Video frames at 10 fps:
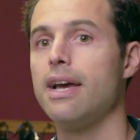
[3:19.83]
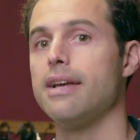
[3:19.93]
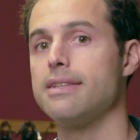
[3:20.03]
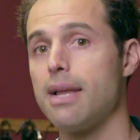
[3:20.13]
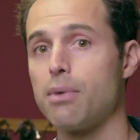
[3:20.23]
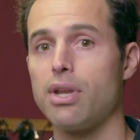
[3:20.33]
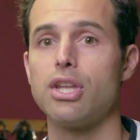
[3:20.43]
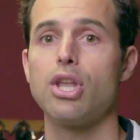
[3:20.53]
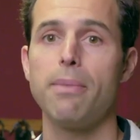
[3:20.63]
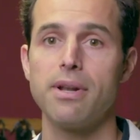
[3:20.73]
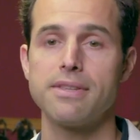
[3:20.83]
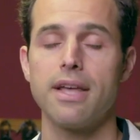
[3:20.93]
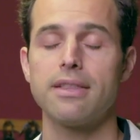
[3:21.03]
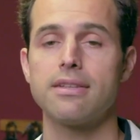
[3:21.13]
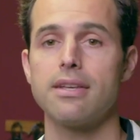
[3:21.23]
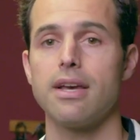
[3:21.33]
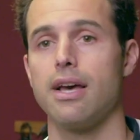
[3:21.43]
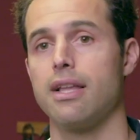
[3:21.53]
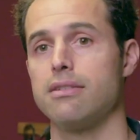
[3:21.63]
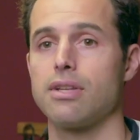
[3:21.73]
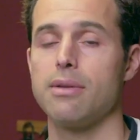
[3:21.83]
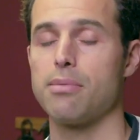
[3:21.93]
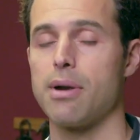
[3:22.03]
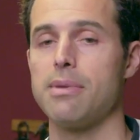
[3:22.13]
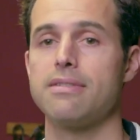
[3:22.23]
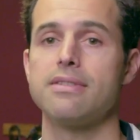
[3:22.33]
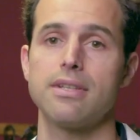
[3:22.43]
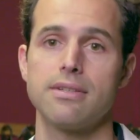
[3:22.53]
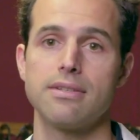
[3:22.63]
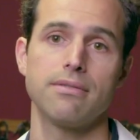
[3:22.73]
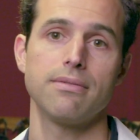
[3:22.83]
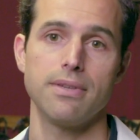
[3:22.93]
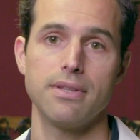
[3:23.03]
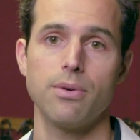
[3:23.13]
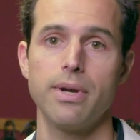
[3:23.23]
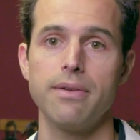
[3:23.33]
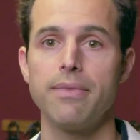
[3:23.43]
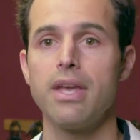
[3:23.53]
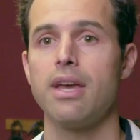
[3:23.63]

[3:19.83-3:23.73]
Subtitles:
And then I'm gonna double that, and it's gonna be probably 6 feet away.